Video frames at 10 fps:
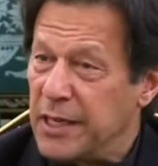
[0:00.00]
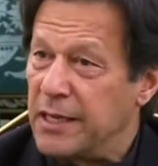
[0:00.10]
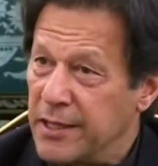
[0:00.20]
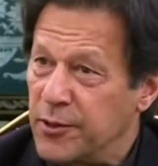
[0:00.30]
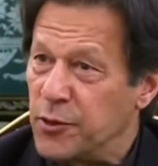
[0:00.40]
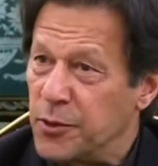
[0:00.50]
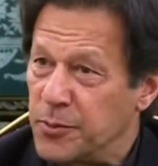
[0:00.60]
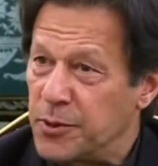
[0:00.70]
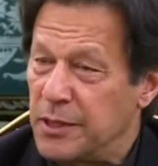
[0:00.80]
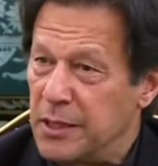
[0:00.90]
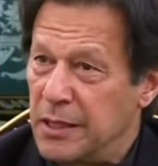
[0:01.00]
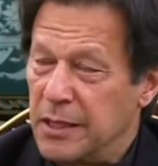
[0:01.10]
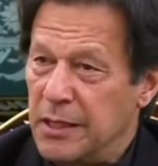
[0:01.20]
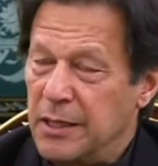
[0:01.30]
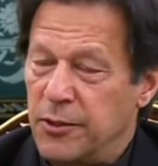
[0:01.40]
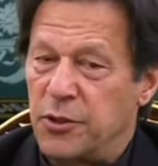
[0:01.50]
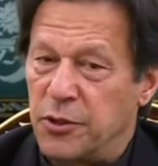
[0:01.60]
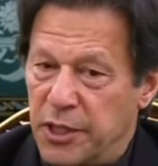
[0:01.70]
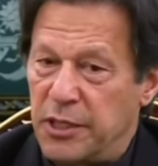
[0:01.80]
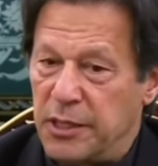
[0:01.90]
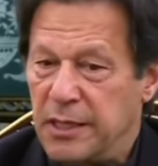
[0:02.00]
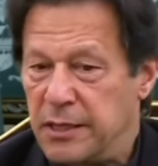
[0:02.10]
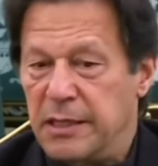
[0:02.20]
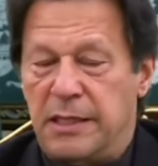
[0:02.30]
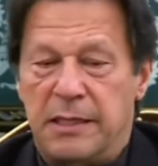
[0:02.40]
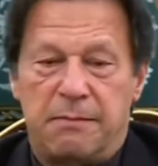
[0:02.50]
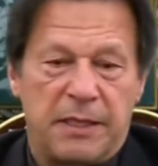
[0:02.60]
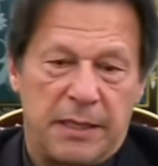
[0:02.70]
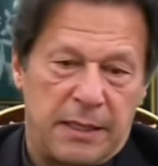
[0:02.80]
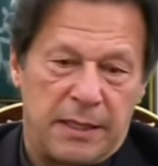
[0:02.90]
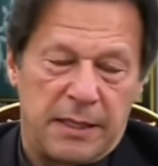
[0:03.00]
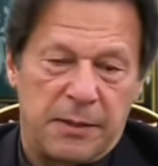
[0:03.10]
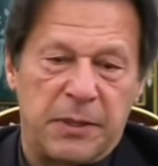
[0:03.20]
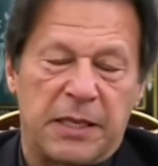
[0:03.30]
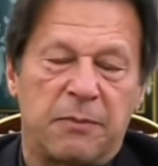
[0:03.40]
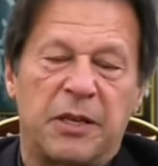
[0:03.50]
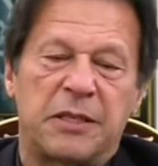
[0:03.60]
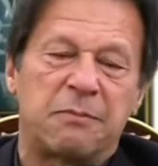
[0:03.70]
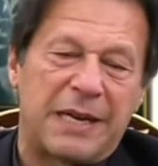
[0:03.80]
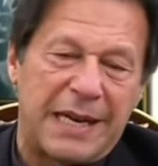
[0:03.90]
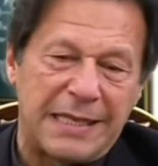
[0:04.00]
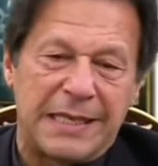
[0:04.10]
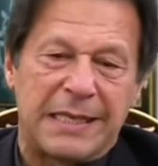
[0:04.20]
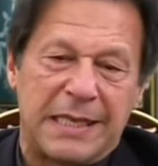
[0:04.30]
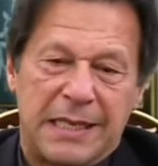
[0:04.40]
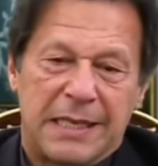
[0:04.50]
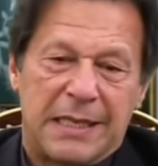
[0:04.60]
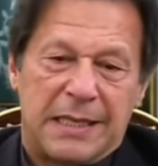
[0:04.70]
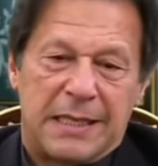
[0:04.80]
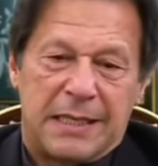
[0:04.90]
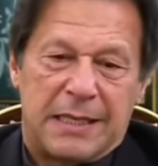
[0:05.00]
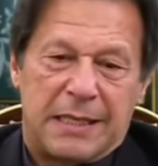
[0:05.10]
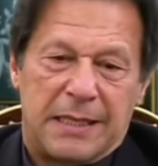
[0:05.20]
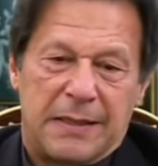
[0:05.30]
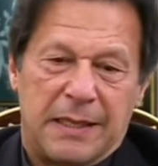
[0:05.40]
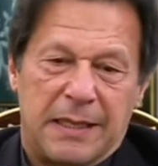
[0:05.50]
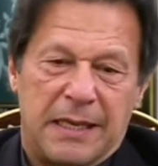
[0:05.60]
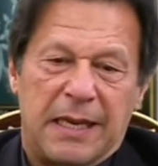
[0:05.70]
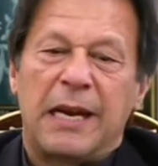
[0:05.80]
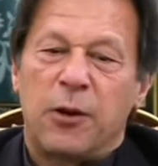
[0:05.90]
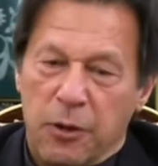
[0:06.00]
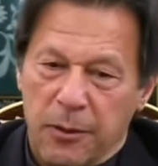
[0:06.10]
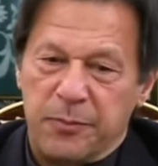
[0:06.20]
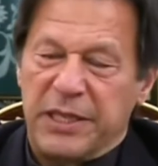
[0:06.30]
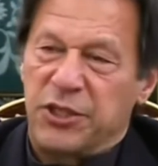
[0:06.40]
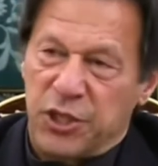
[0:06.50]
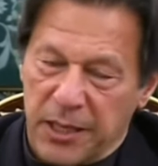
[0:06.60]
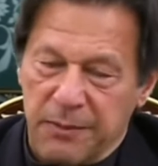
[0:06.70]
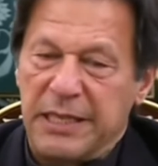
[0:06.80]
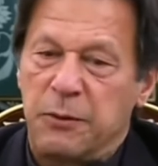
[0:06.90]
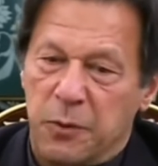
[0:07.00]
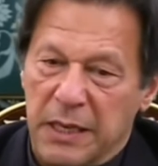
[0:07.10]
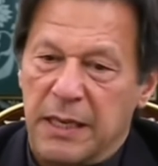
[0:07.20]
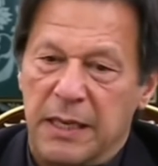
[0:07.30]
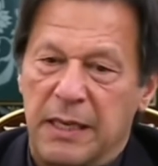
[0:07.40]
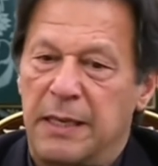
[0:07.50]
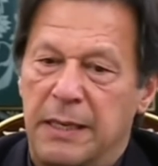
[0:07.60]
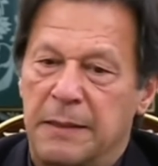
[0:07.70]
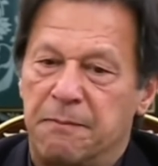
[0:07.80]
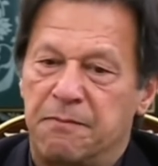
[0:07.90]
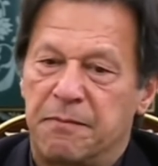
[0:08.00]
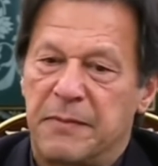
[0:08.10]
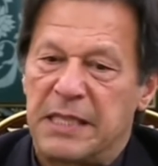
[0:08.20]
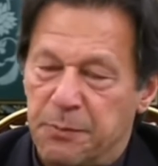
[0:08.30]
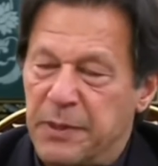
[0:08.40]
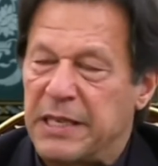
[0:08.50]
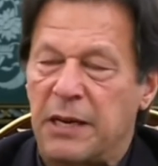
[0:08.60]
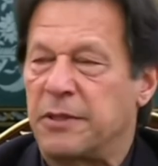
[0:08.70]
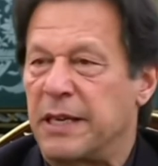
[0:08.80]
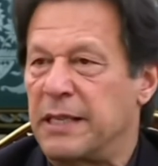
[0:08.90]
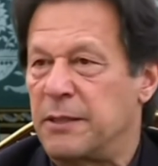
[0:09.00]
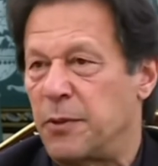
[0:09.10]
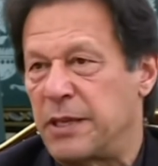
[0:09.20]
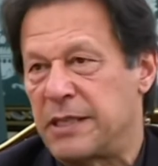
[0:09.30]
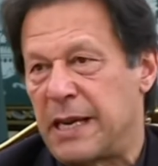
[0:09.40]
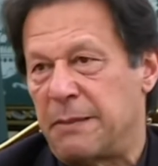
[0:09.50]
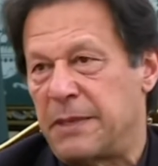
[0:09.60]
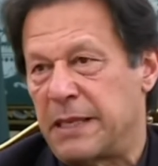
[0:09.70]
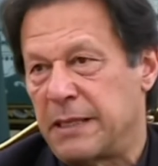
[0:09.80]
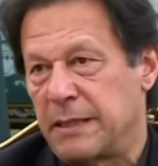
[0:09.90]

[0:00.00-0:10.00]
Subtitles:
Indian troops. So she did speak about it, but I think, and I hope that Germany will speak out against what is happening.